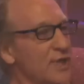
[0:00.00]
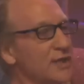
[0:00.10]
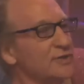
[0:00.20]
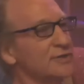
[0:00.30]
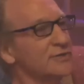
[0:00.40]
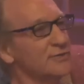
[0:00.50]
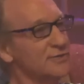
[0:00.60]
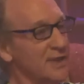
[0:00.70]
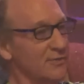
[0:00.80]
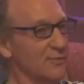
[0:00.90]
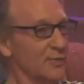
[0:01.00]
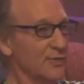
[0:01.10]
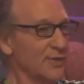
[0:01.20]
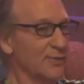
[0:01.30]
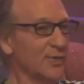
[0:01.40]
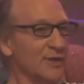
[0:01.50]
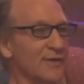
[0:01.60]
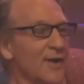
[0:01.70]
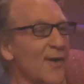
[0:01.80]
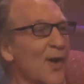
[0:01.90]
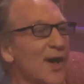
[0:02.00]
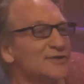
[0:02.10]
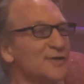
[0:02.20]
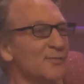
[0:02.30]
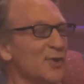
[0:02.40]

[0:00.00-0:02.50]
Not just her secret beauty, but her awesome